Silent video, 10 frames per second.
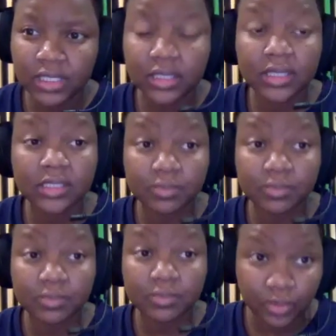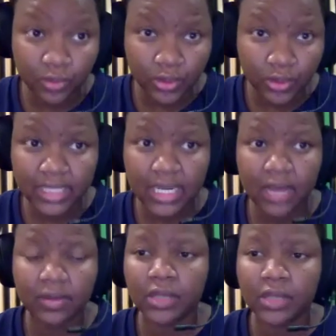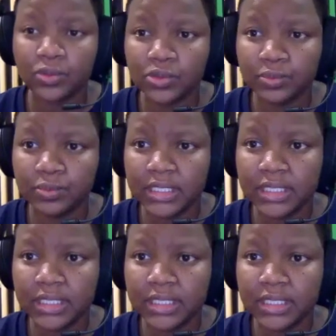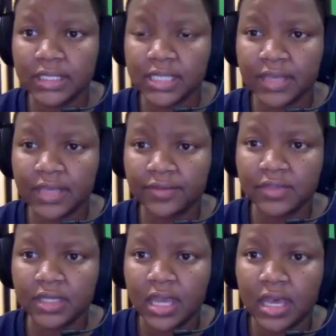is being recorded right now, and it will be saved,